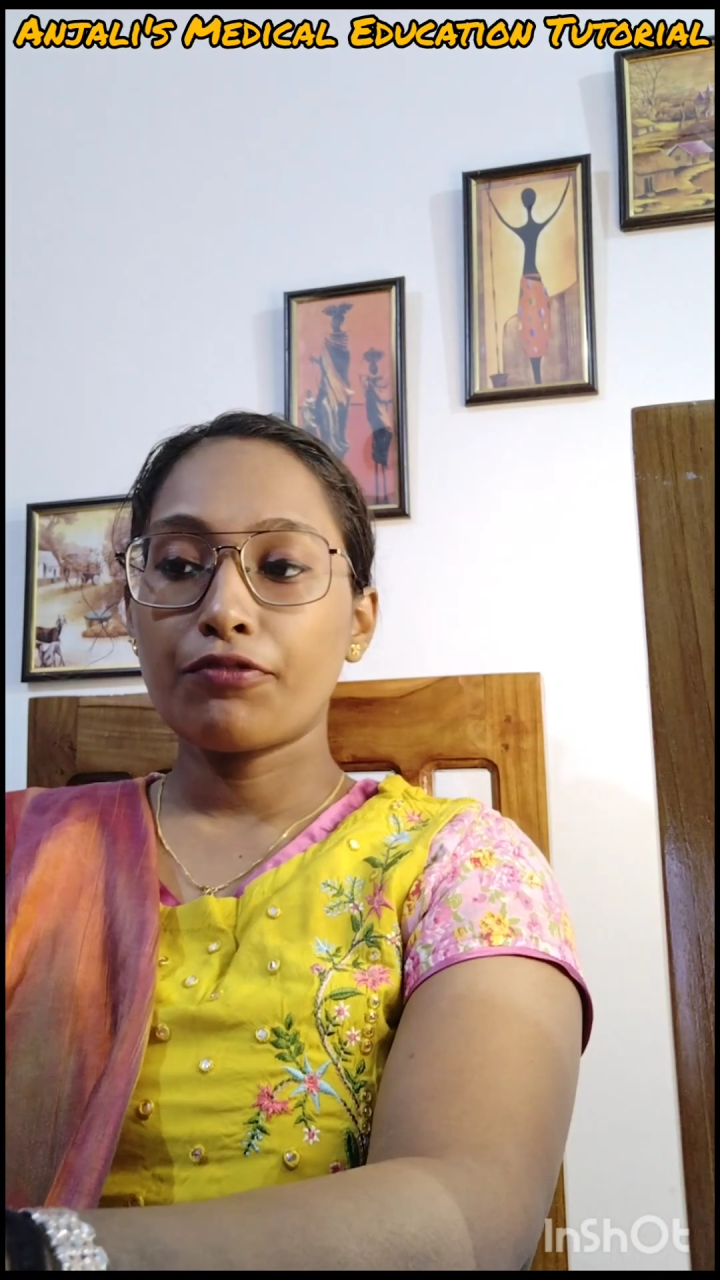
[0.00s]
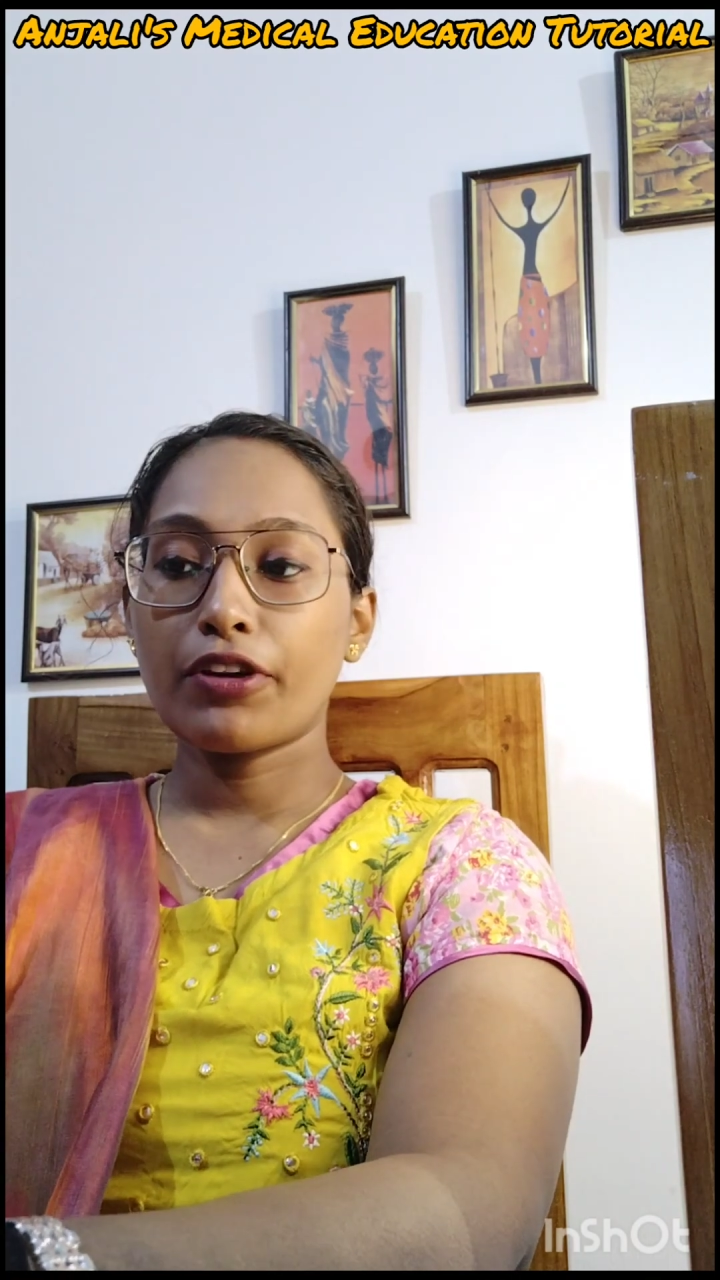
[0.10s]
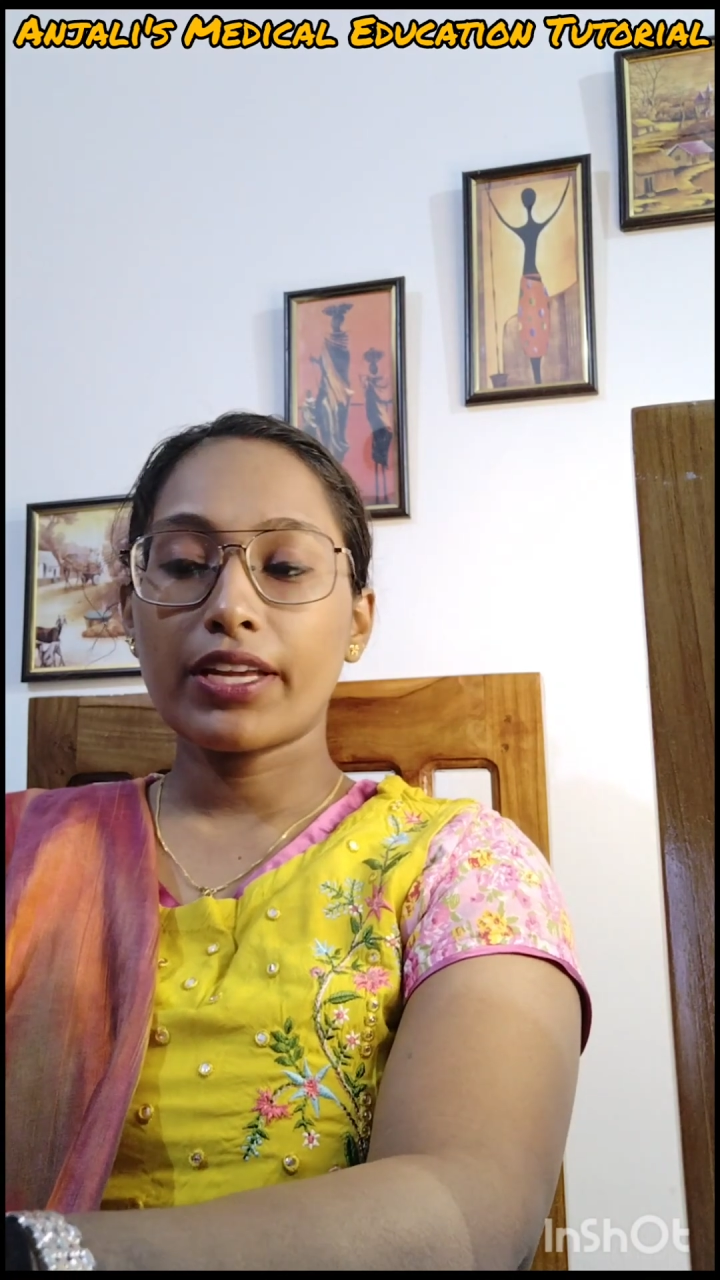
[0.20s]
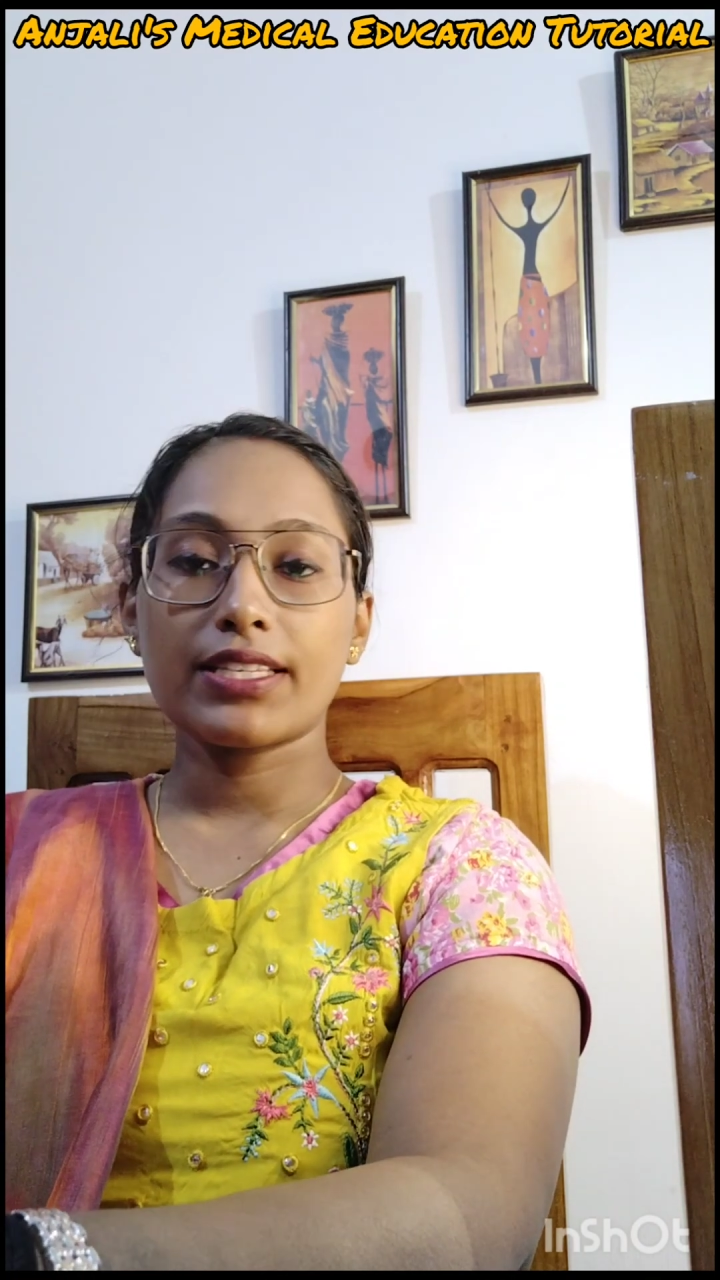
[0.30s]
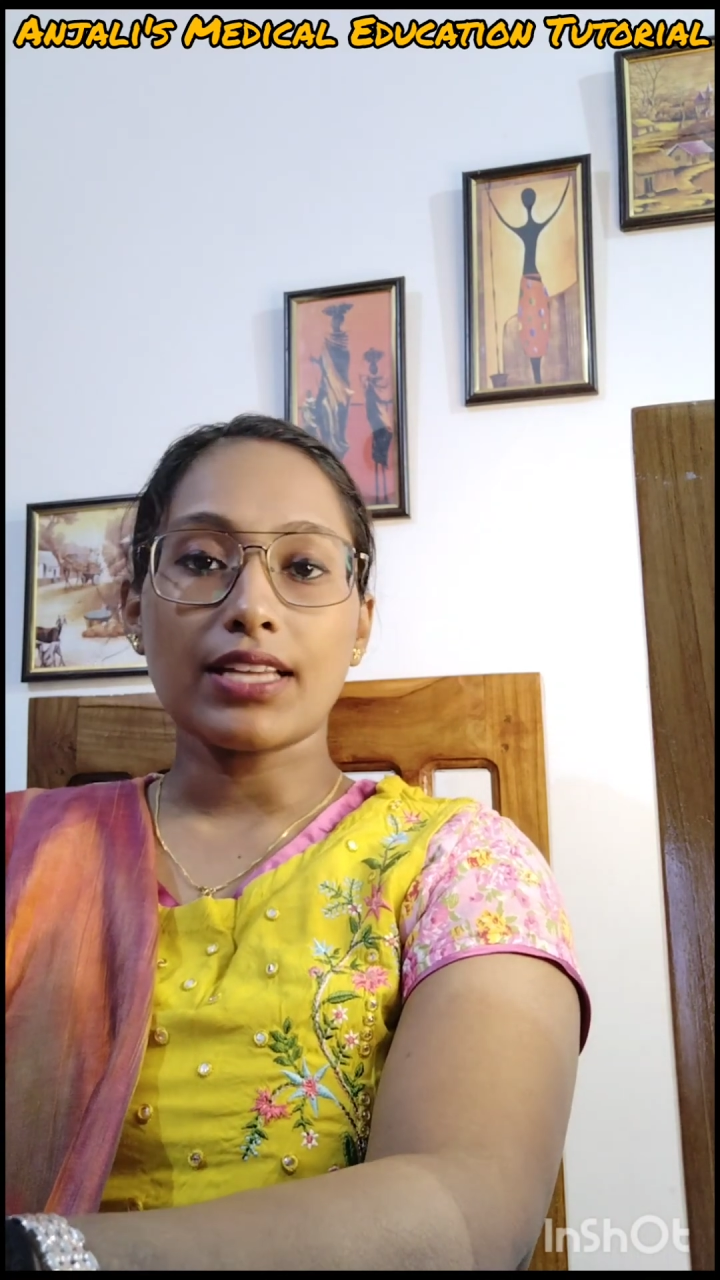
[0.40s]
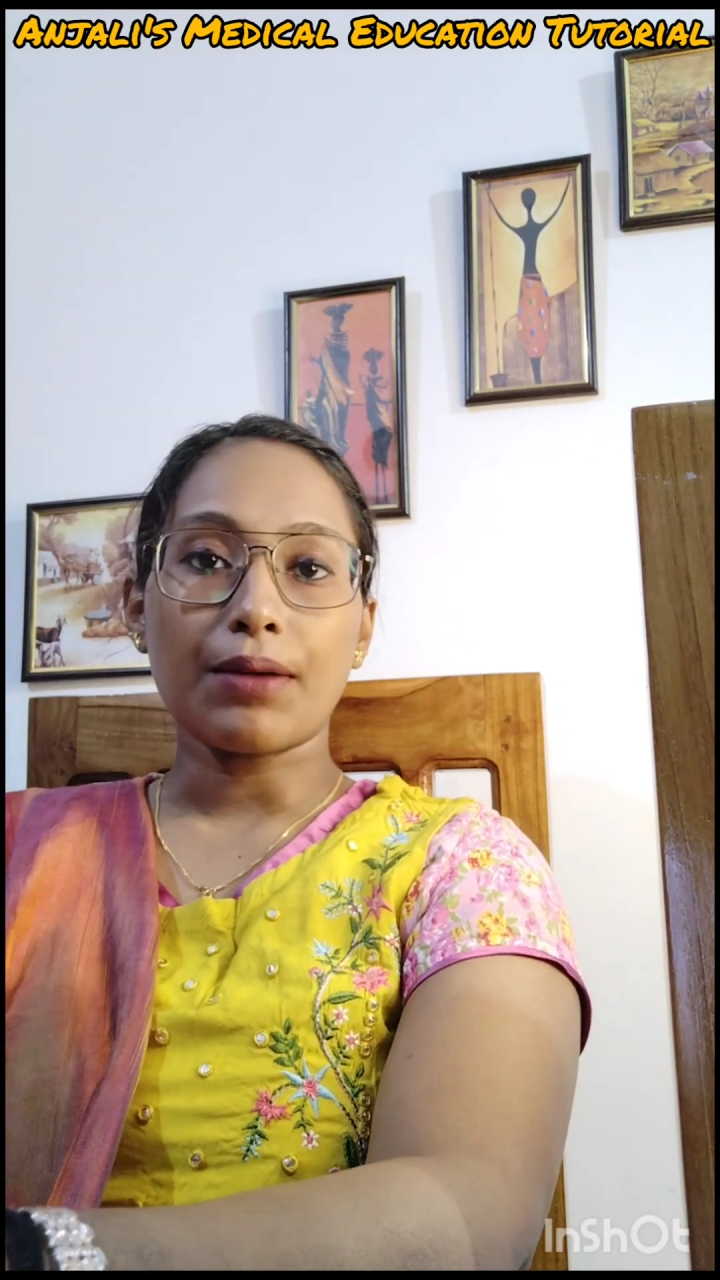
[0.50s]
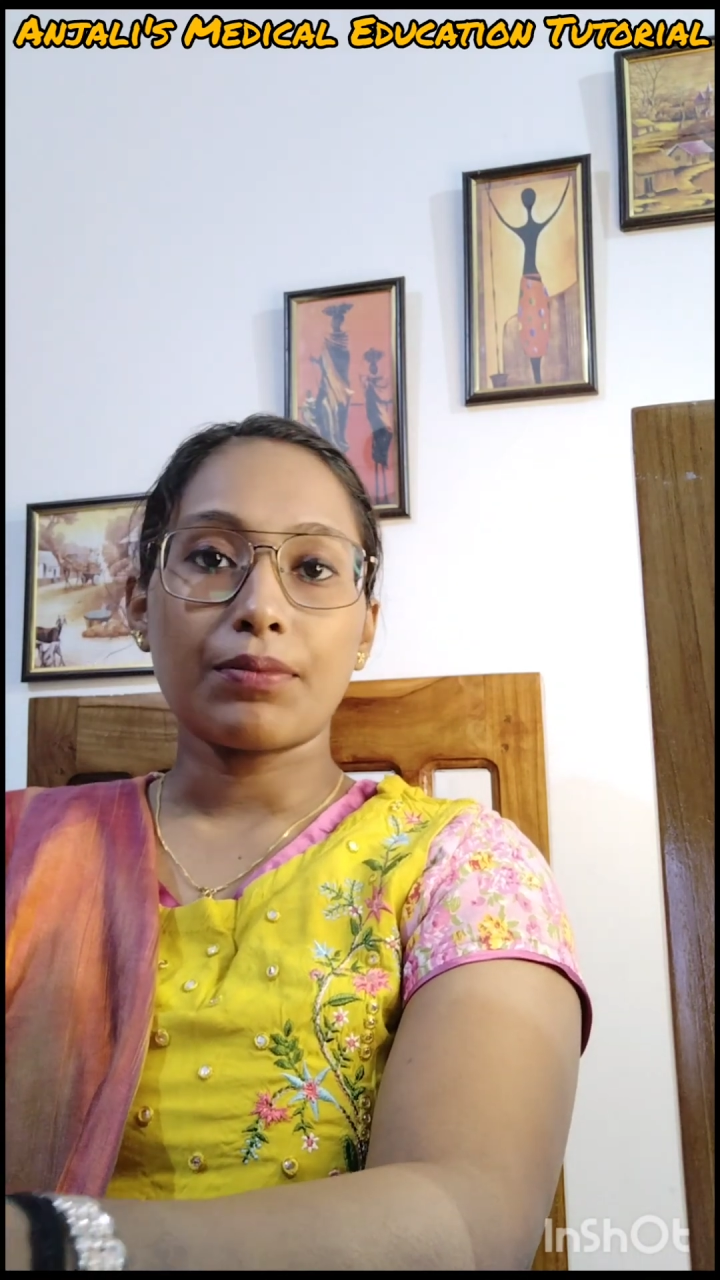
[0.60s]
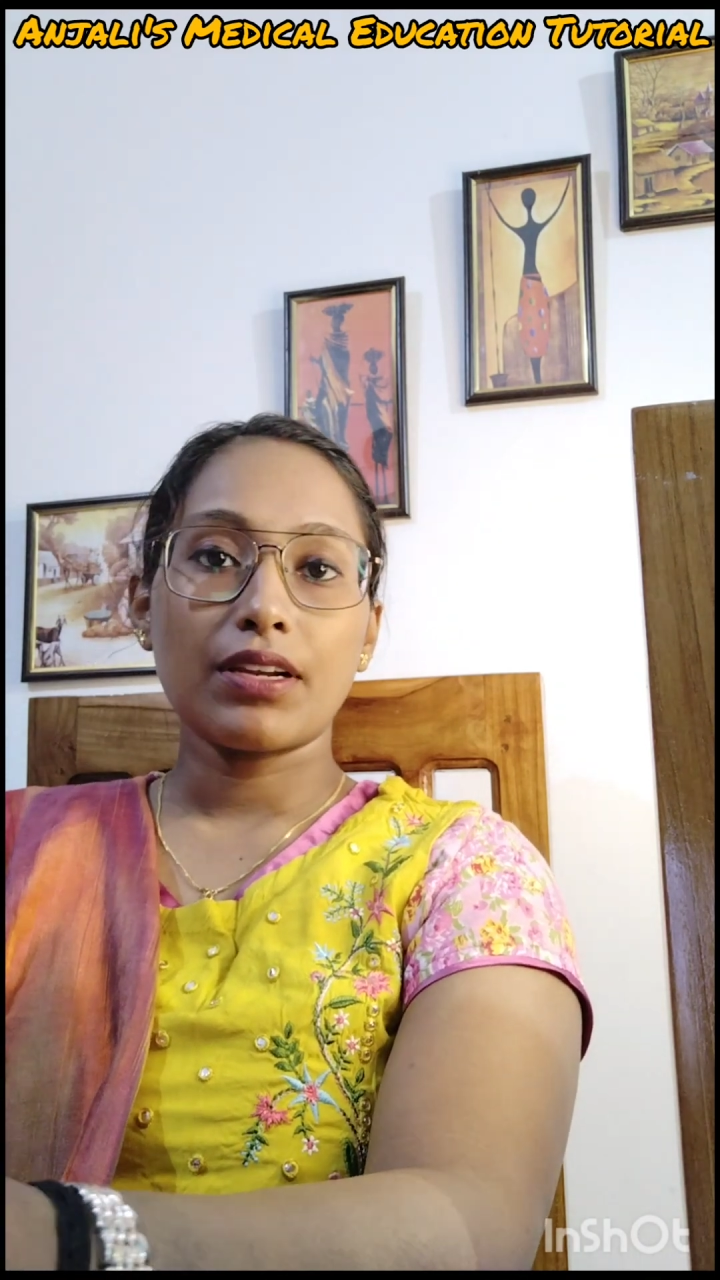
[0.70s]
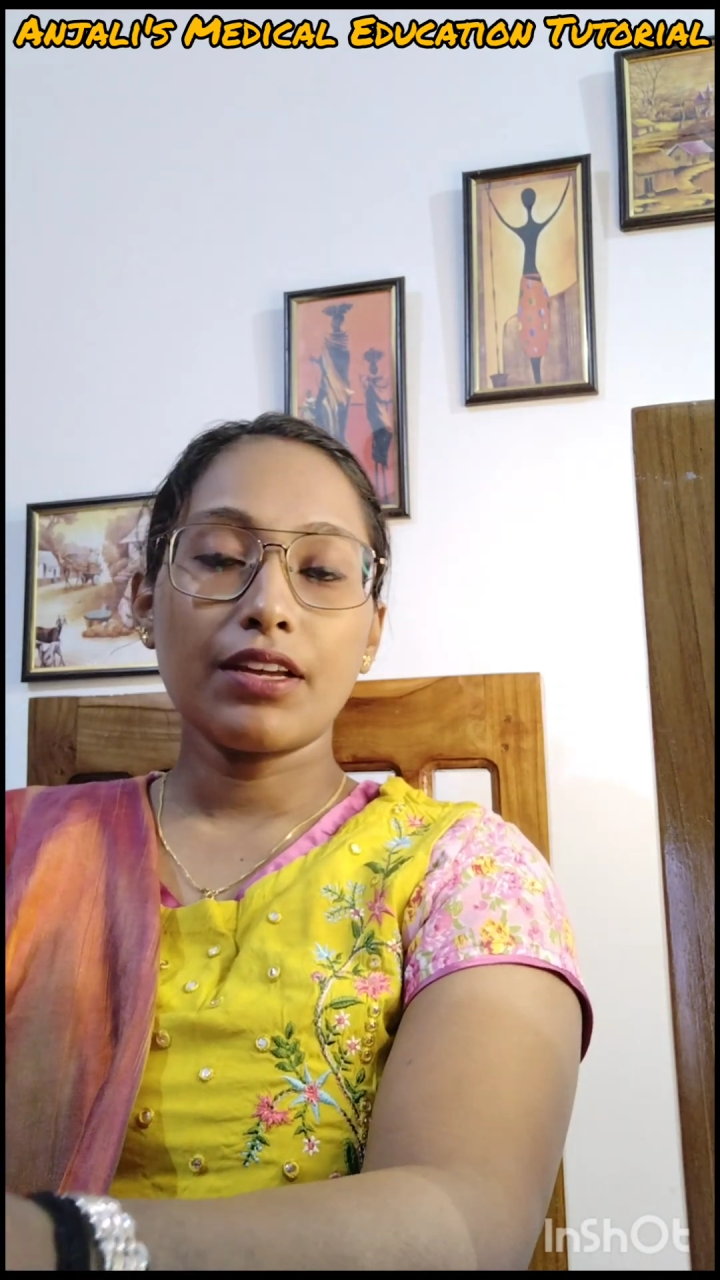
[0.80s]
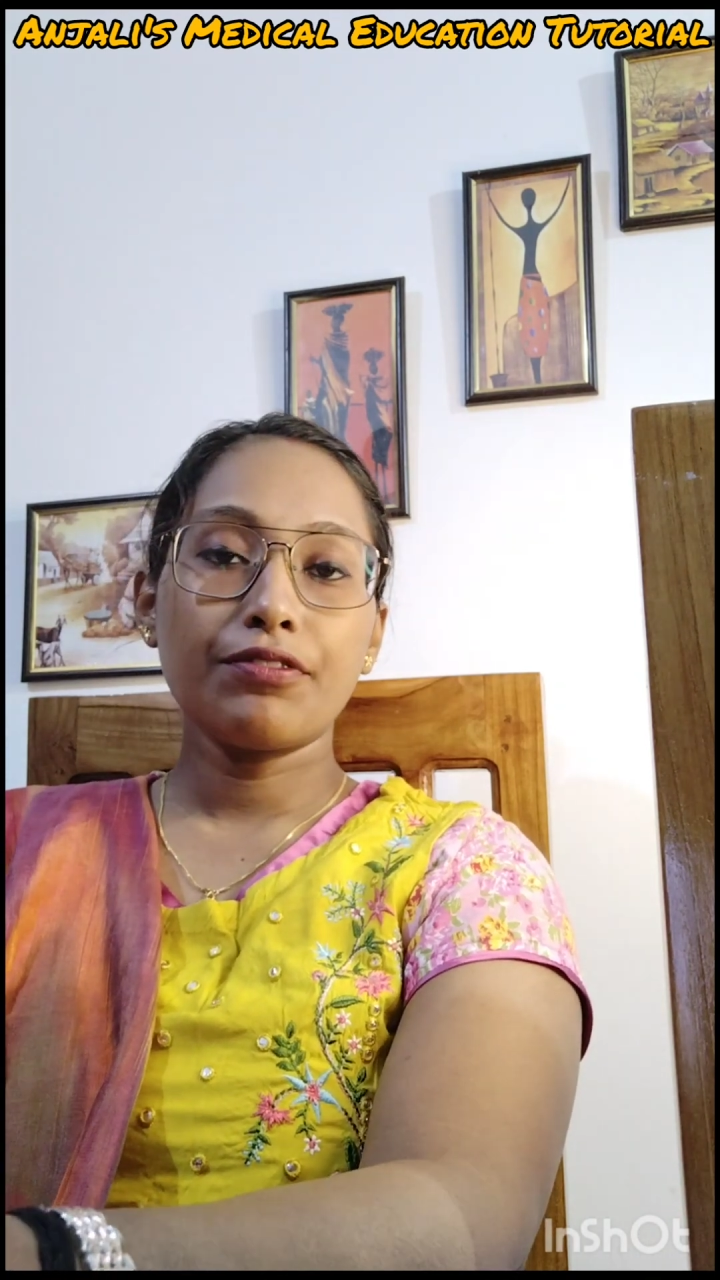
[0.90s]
For example,